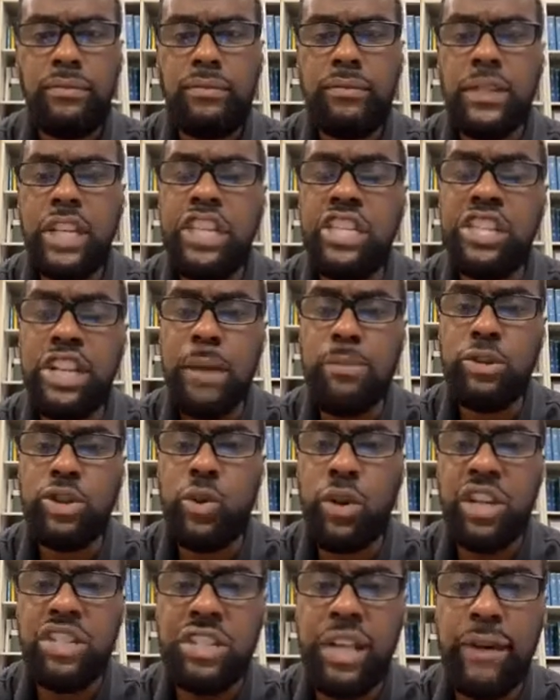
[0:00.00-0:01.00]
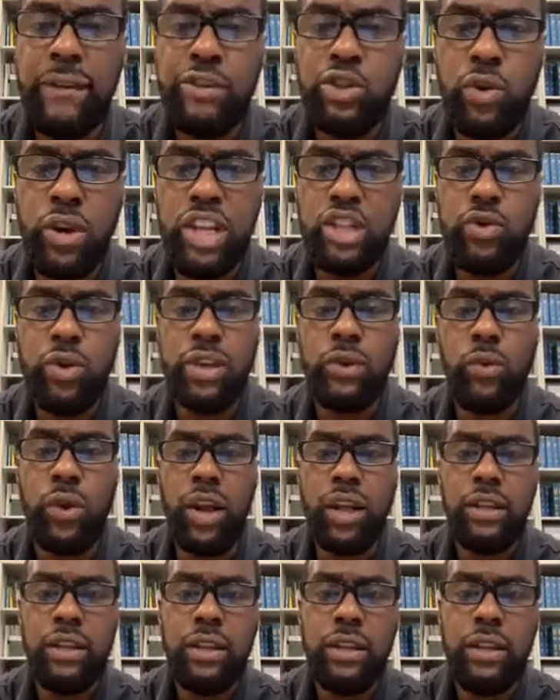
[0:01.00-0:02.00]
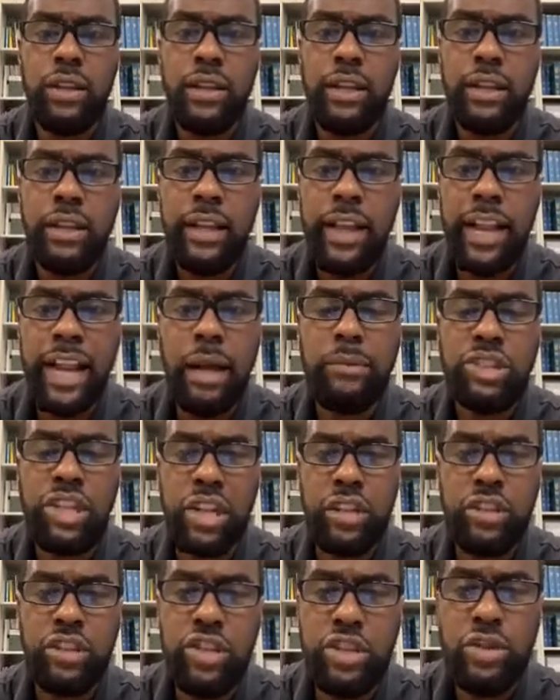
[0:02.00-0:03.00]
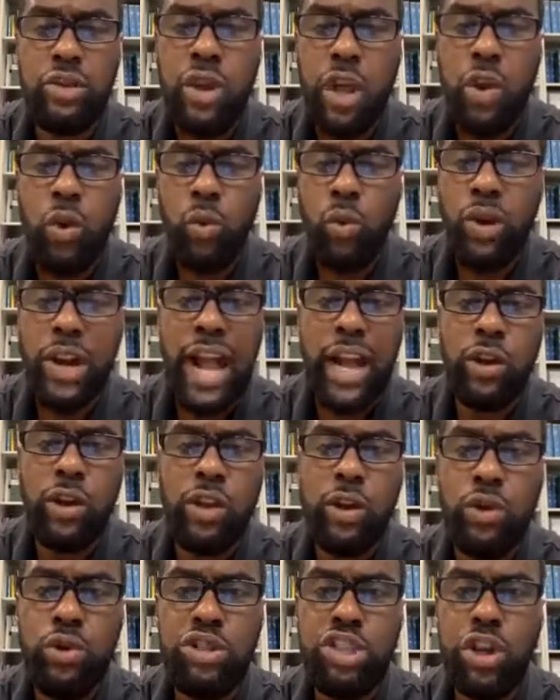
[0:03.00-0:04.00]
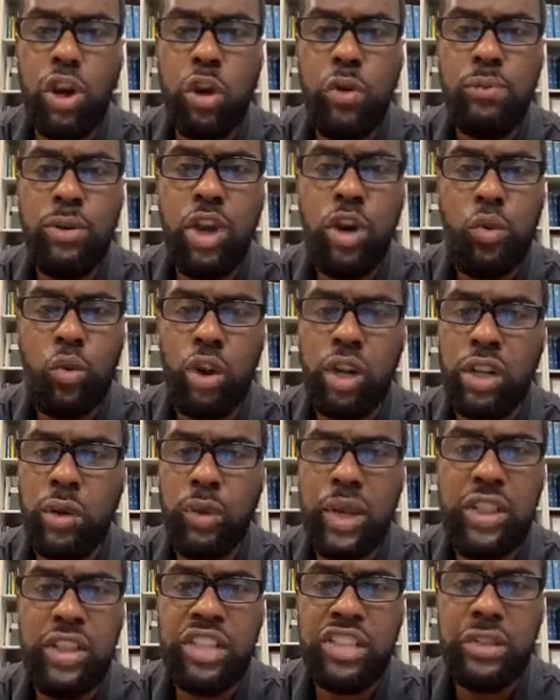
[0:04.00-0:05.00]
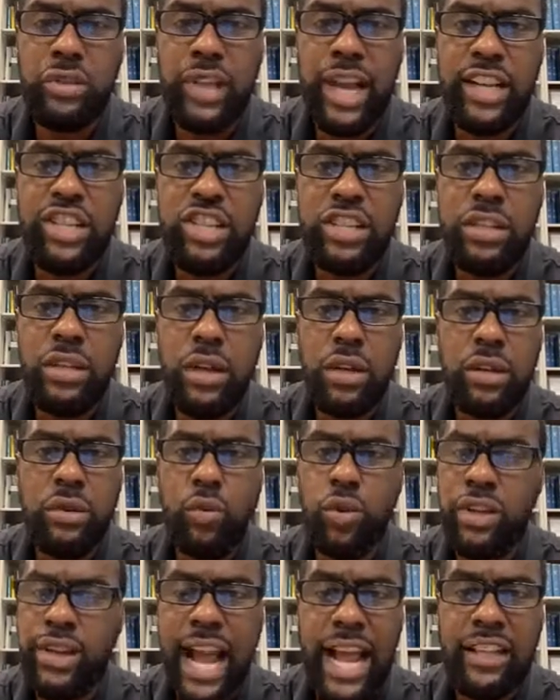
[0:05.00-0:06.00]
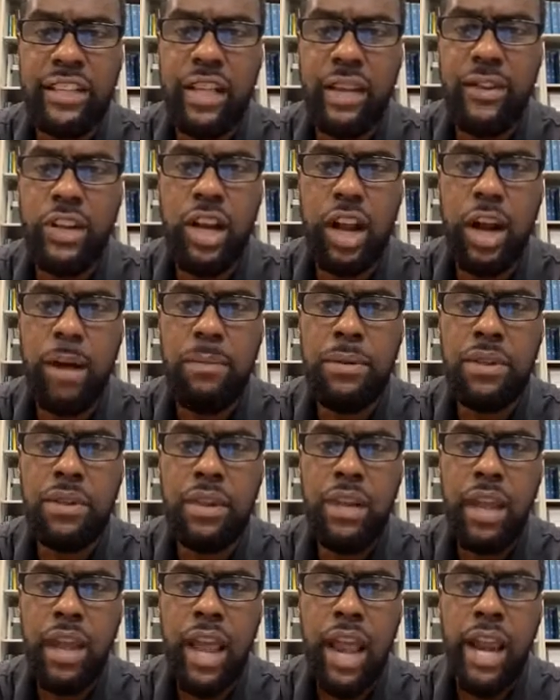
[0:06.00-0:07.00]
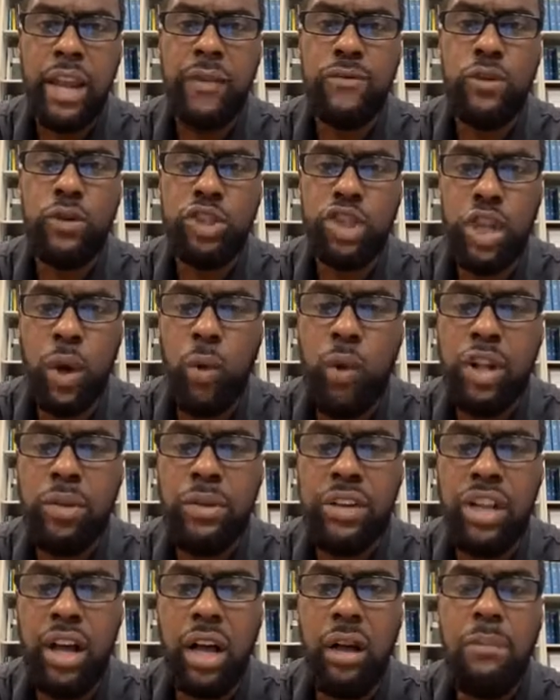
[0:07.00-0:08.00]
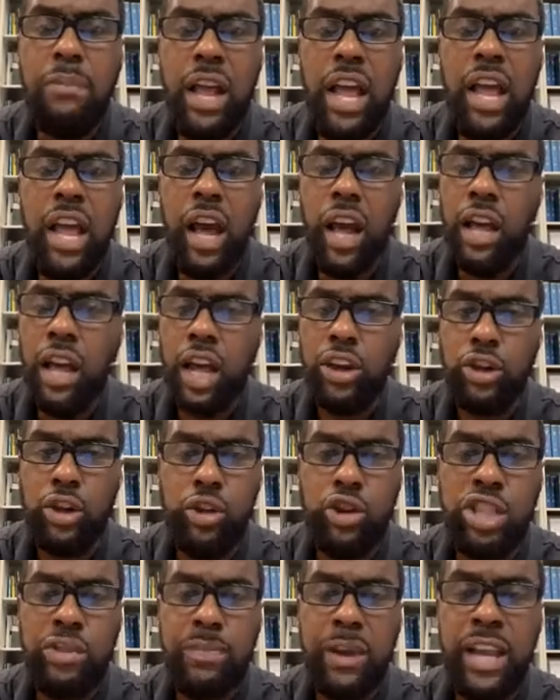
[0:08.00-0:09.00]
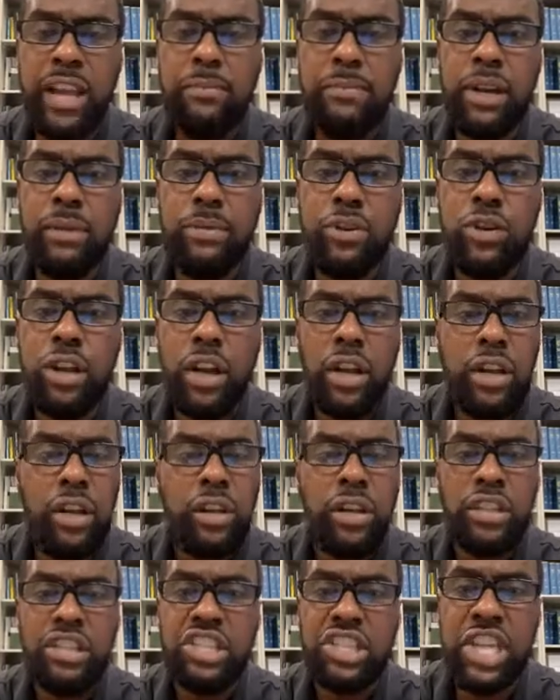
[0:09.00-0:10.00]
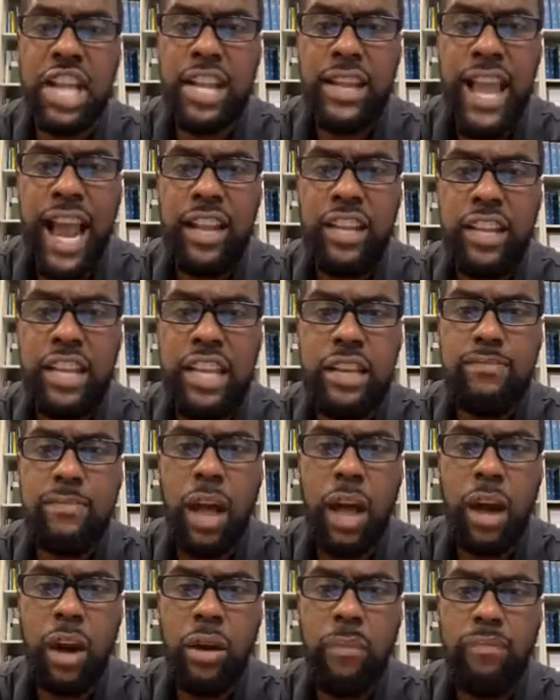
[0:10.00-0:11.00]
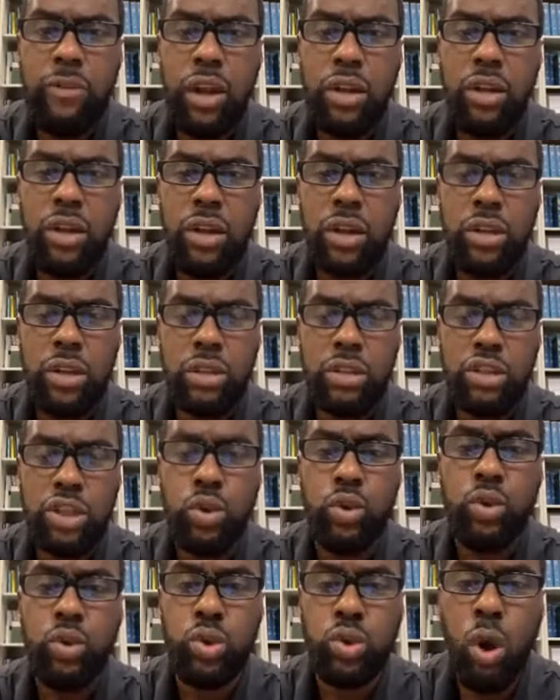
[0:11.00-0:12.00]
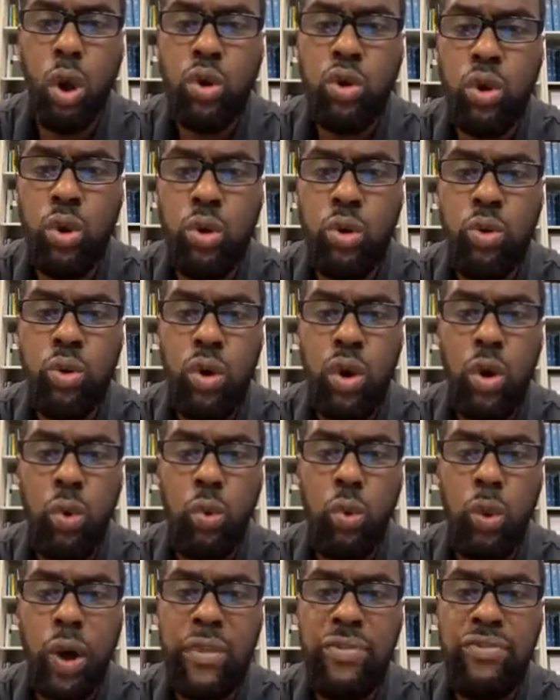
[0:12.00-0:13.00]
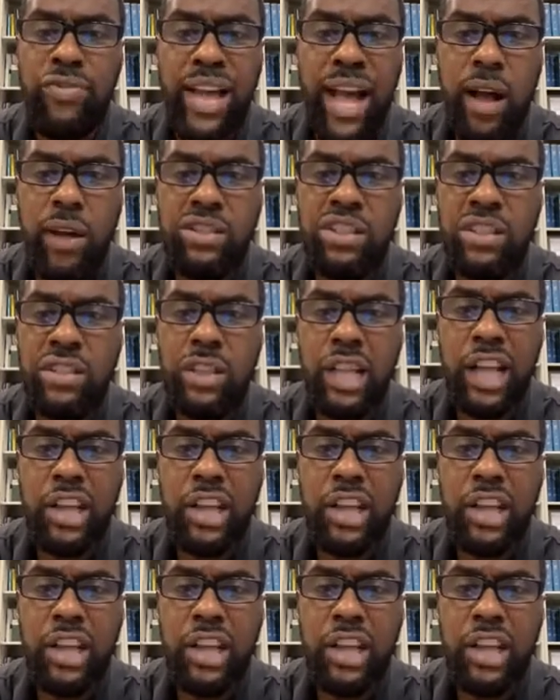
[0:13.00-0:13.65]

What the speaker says: This is April 27th, 2021. And I'm telling you, we're not going to lose hope. We're going to win this election. We're not giving up. And if you still want to become a dues-paying member, send that email to local 1000